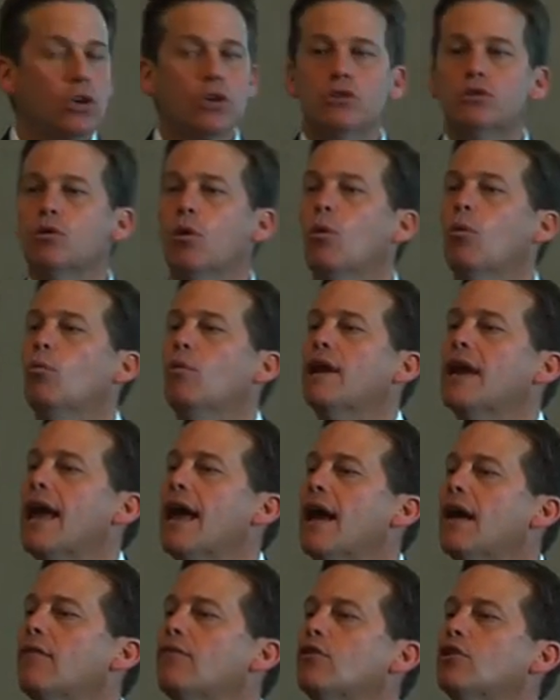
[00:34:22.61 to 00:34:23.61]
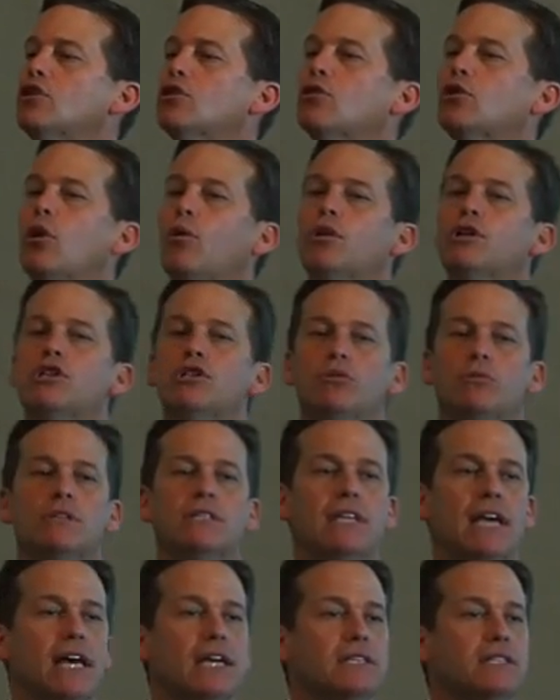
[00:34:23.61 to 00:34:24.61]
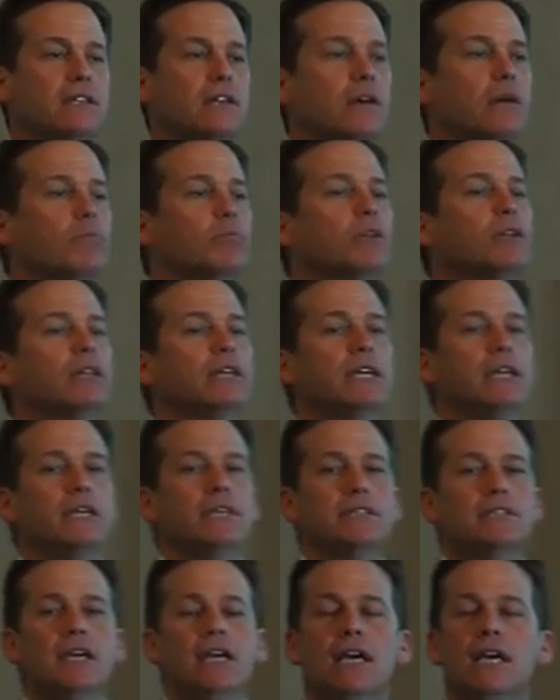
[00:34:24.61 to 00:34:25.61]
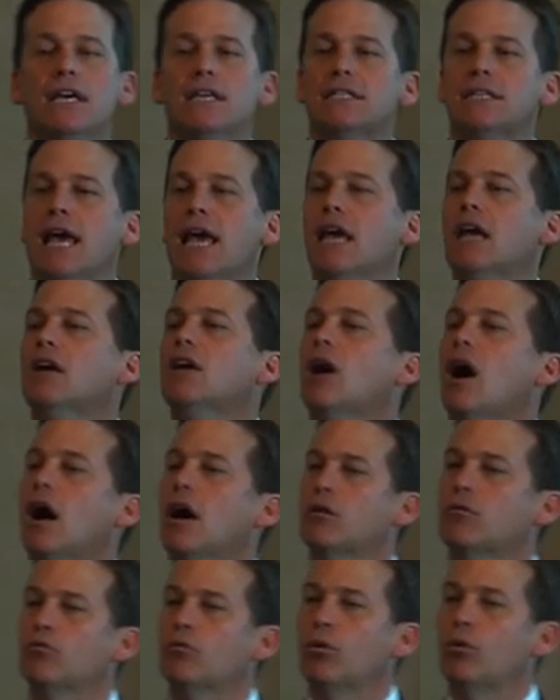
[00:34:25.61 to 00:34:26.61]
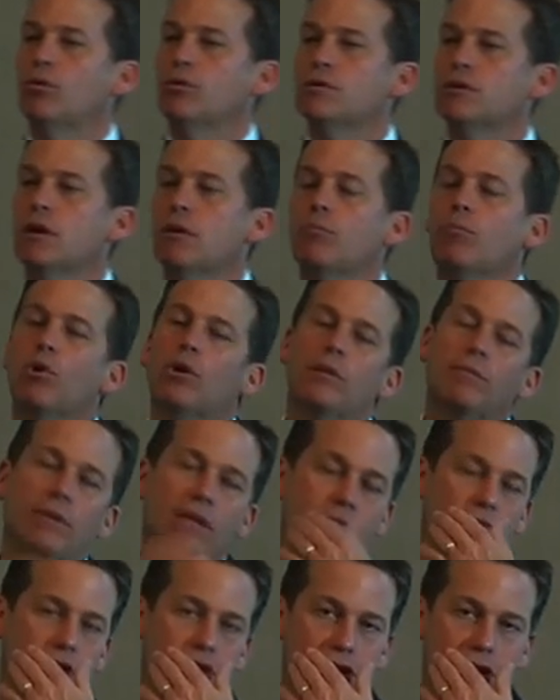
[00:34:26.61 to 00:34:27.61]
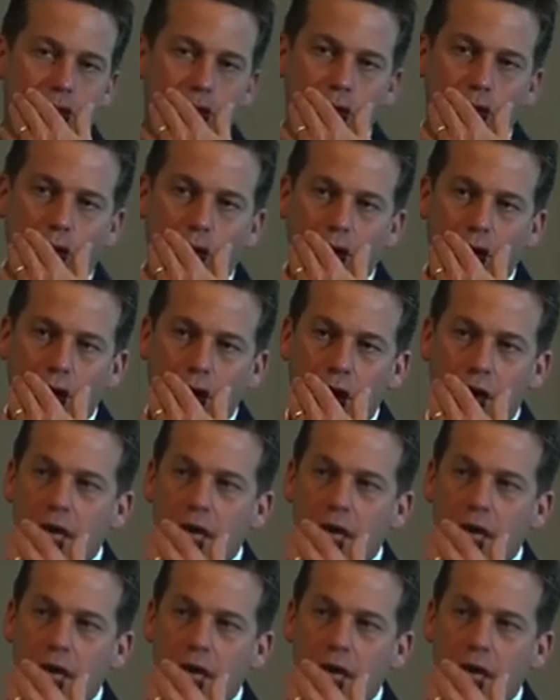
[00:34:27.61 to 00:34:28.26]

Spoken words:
So whenever you're going to do a test, please take cotton rolls, put them in the vestibule,